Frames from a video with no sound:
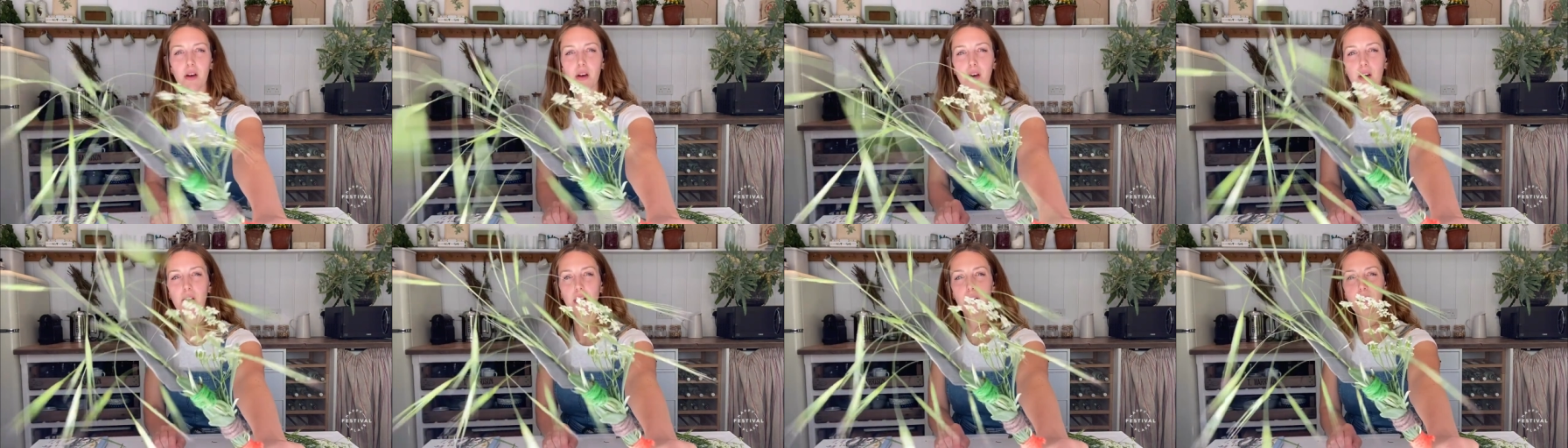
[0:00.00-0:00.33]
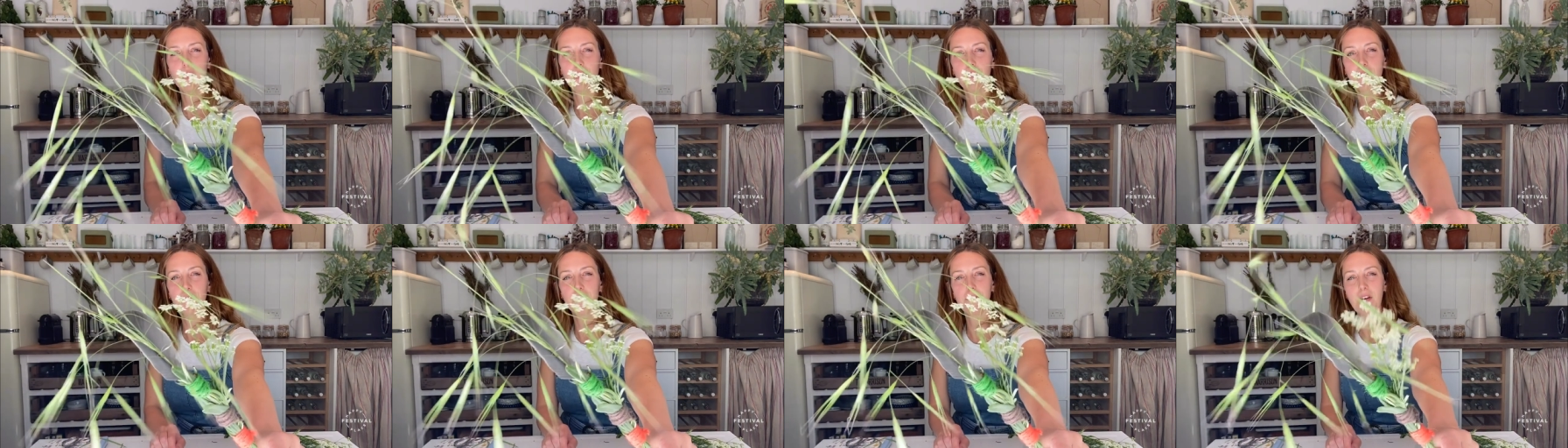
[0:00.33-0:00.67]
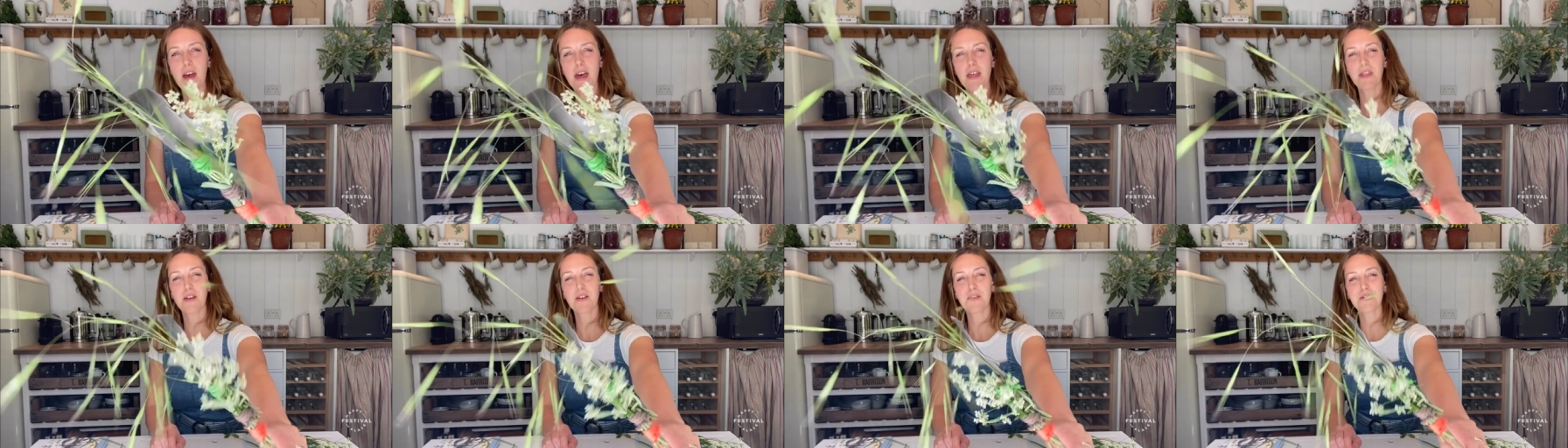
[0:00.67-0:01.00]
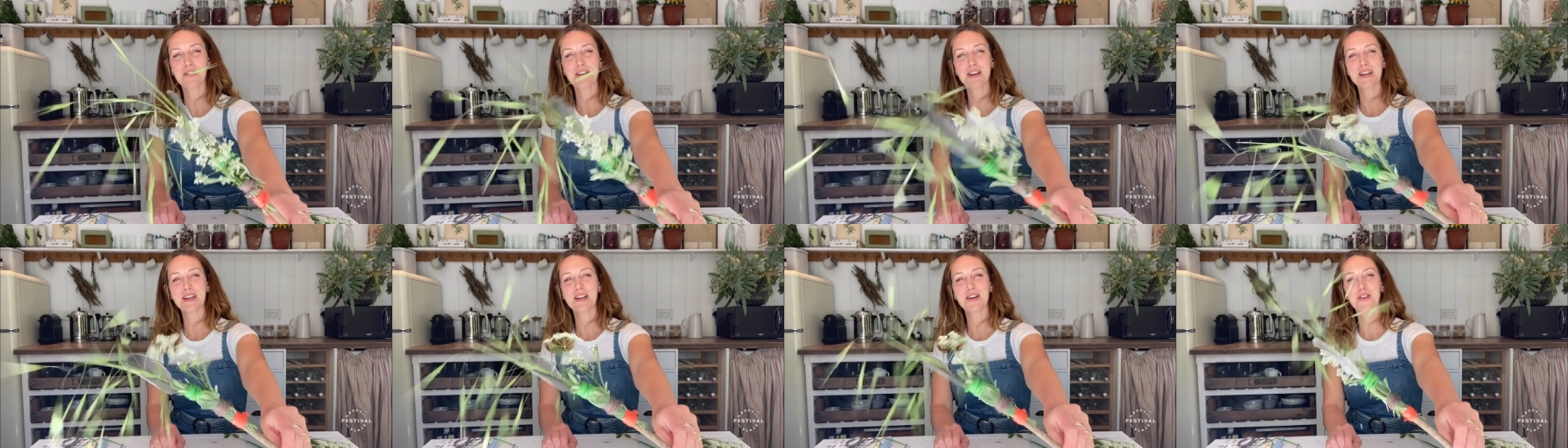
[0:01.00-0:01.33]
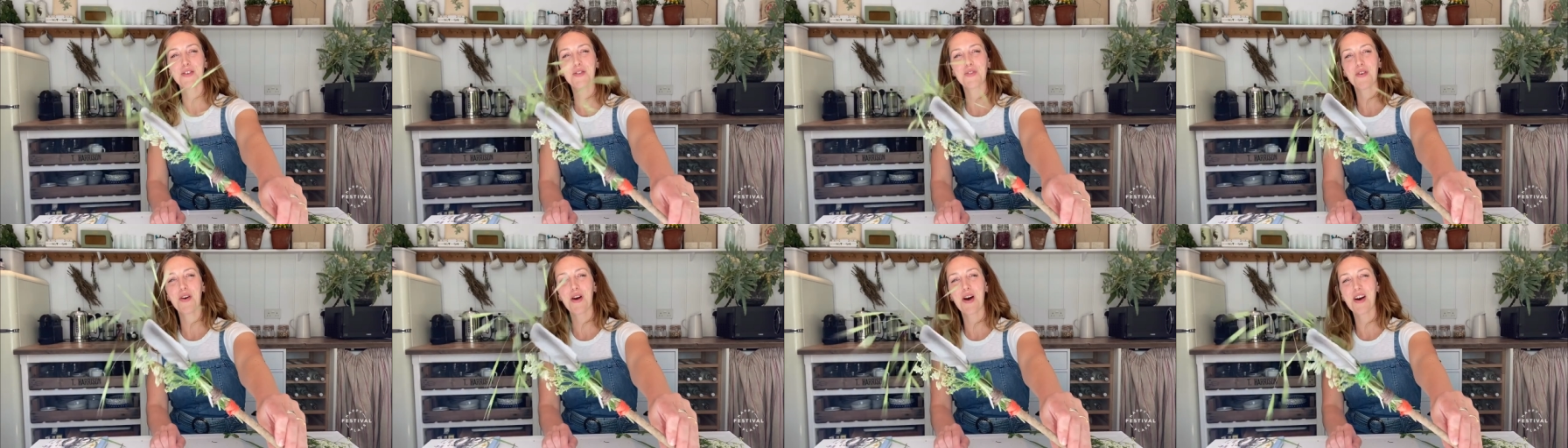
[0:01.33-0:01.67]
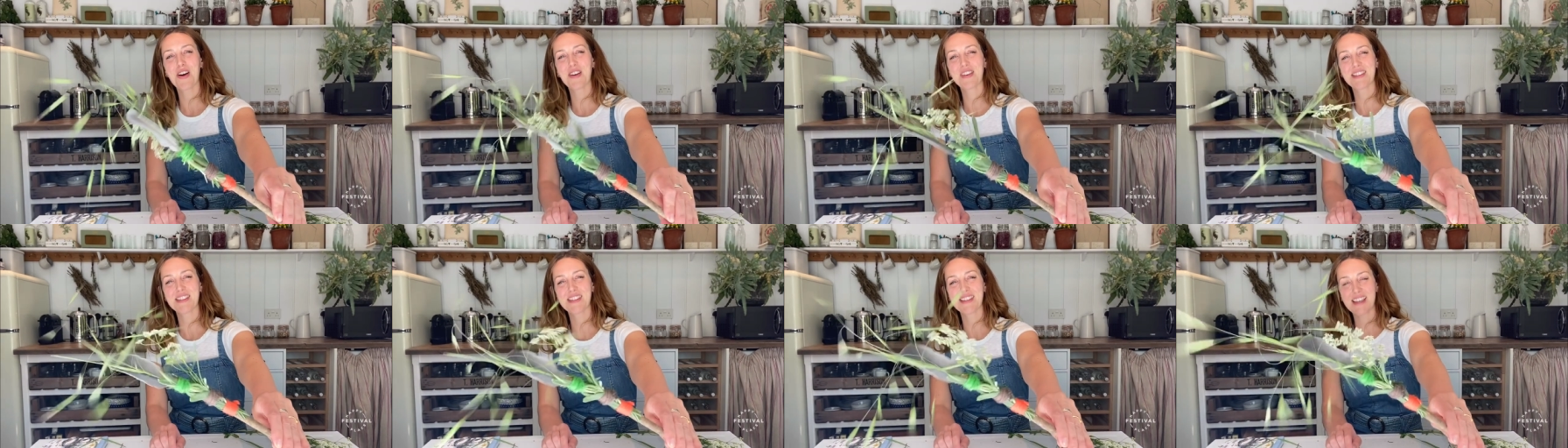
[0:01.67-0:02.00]
the feathery,
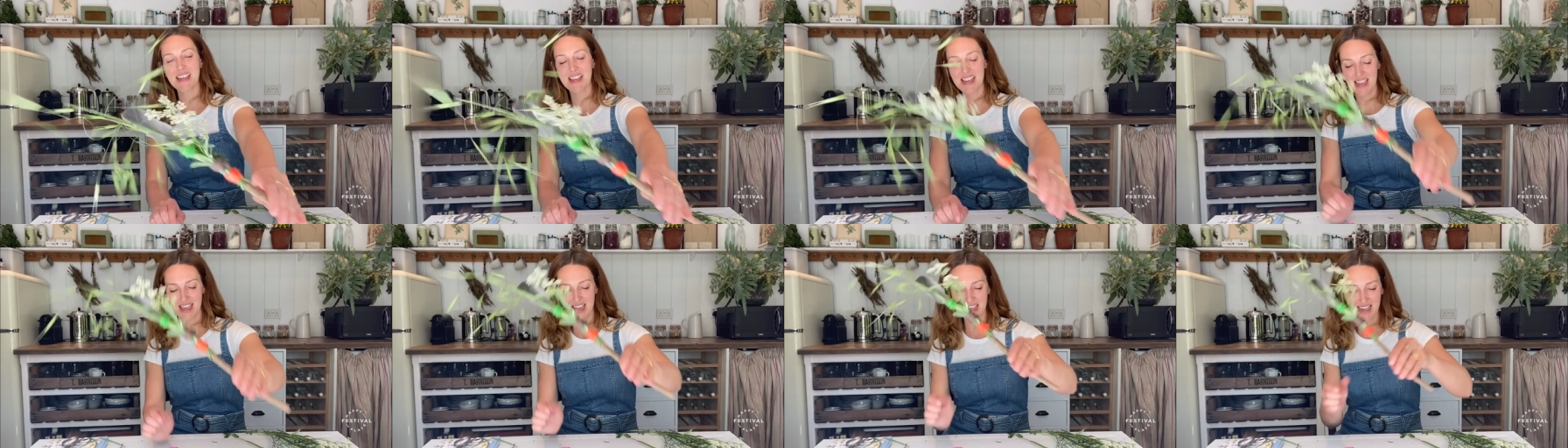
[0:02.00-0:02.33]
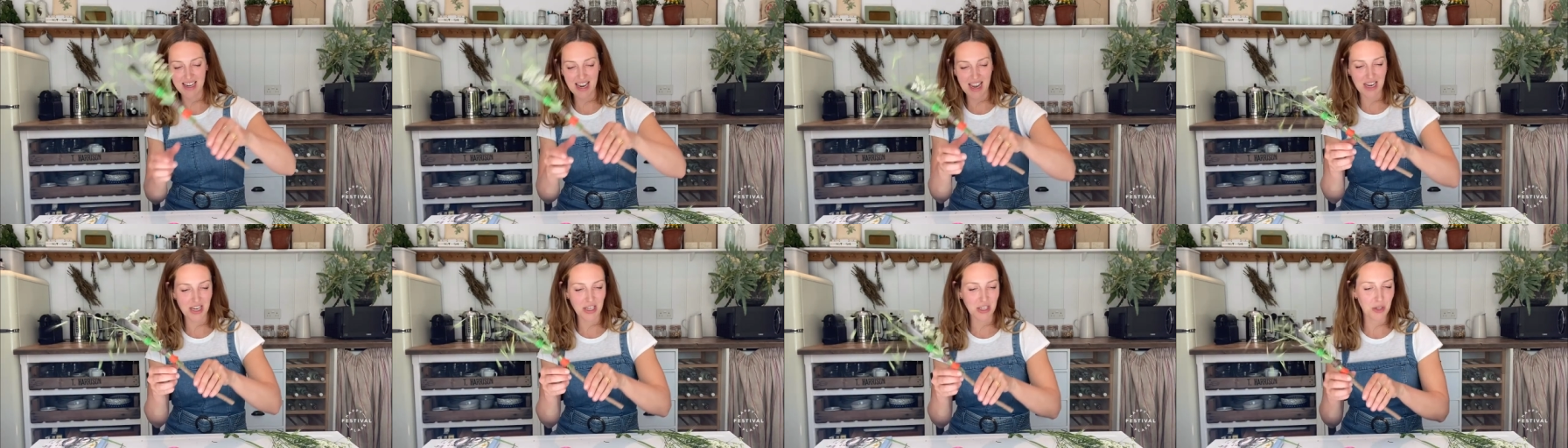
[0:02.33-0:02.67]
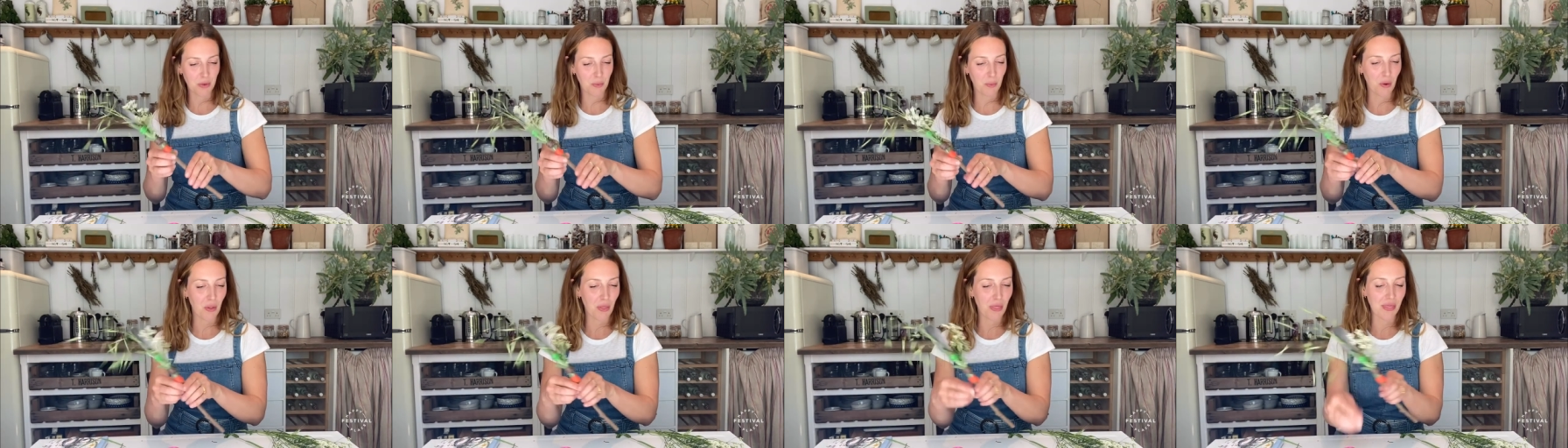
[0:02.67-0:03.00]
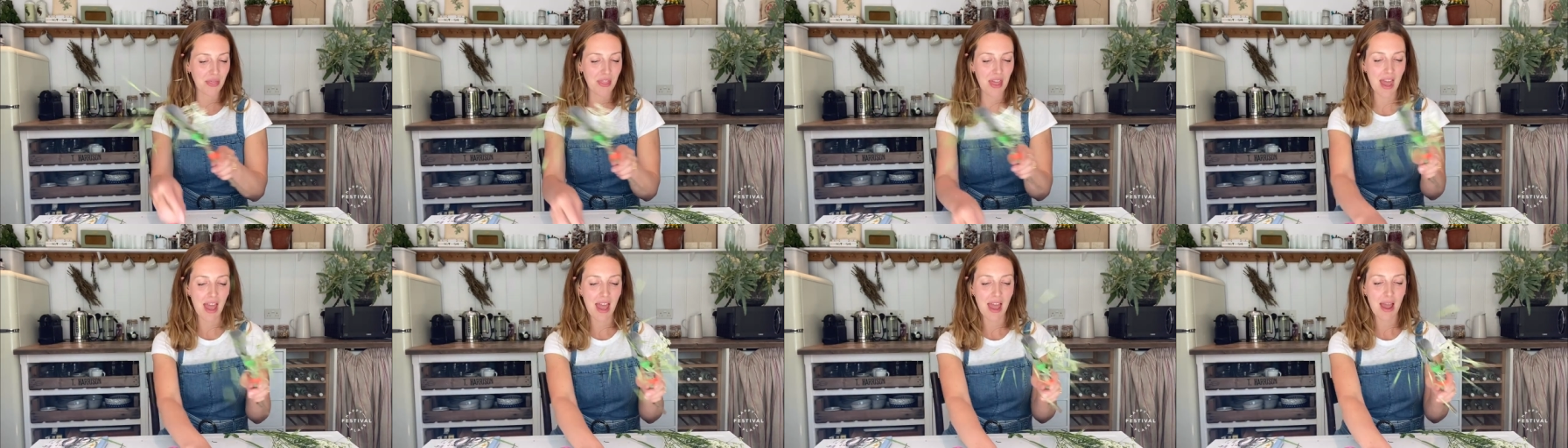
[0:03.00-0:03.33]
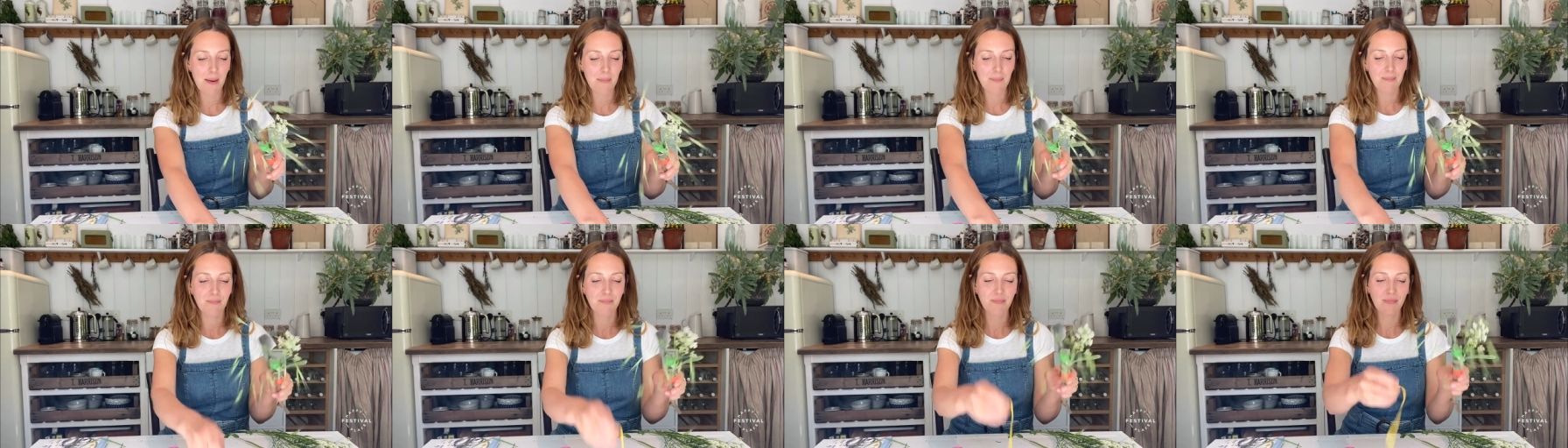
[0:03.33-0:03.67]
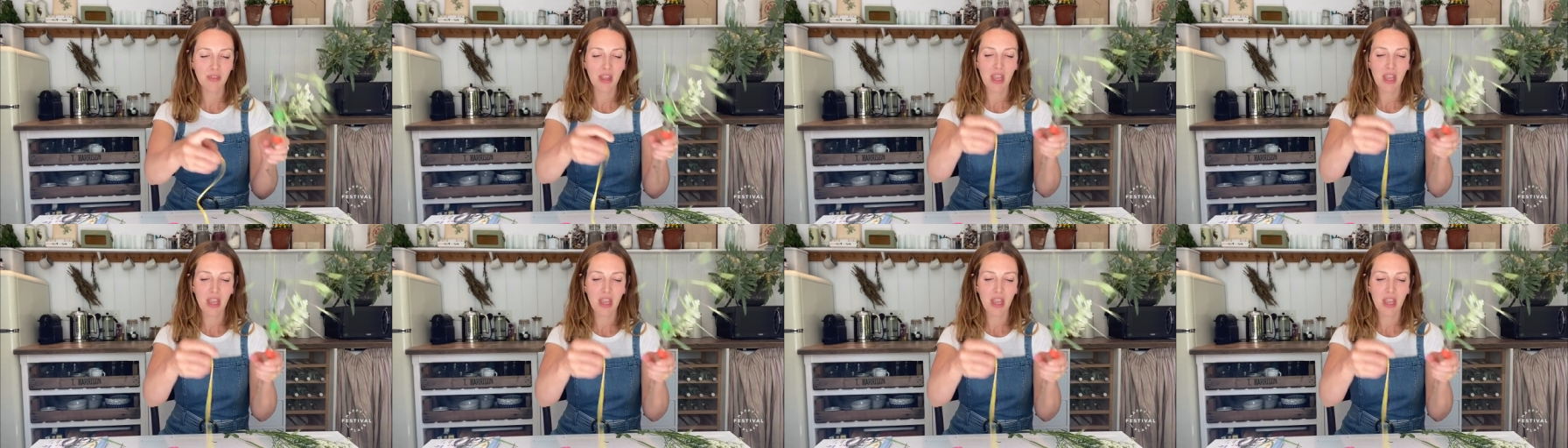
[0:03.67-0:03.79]
grassy nature one there.